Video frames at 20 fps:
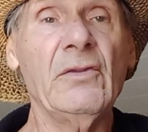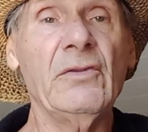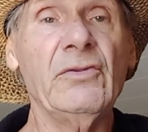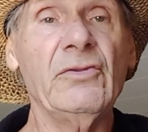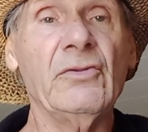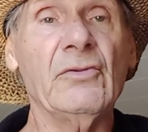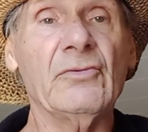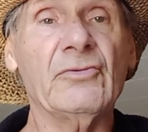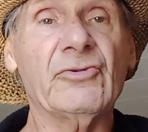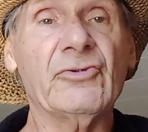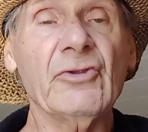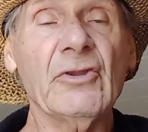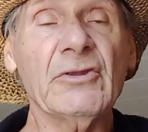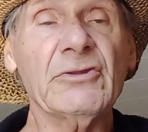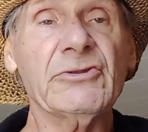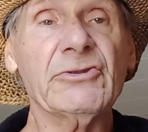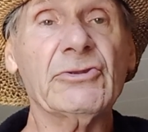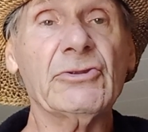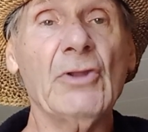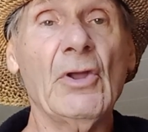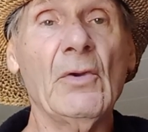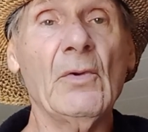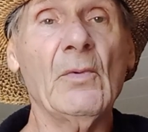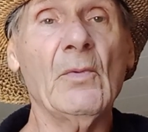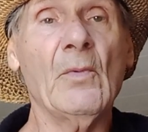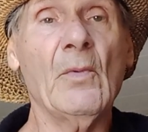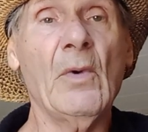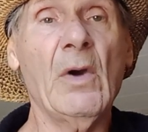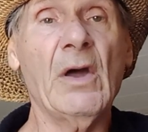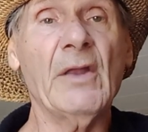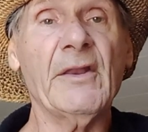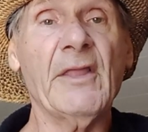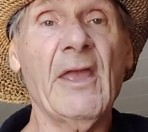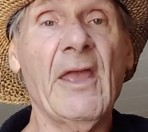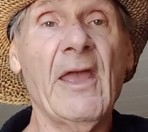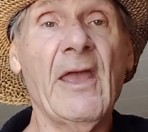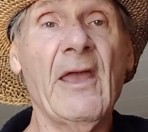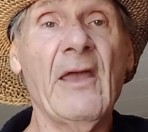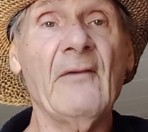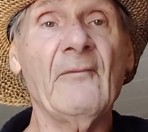You just don't want to
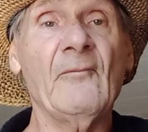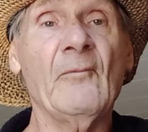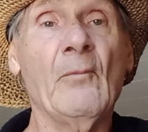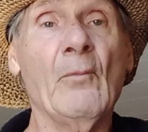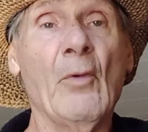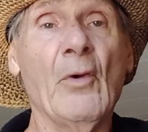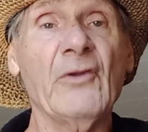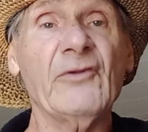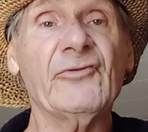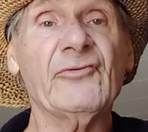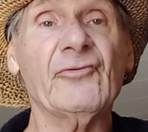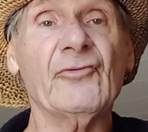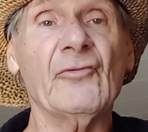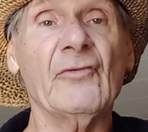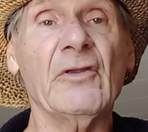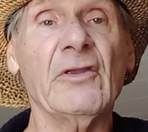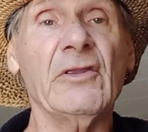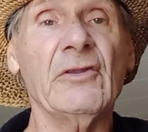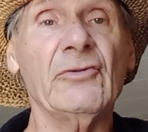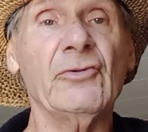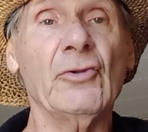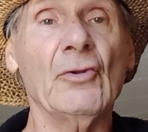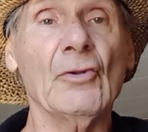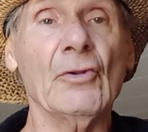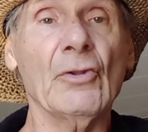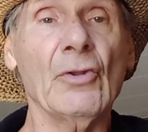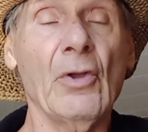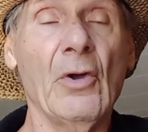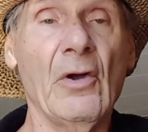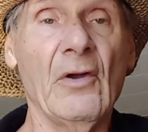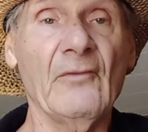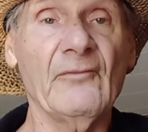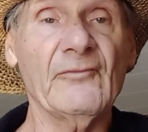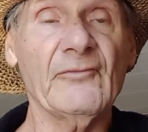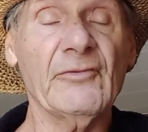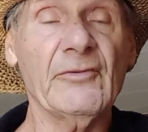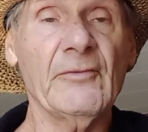have moisture in your loft.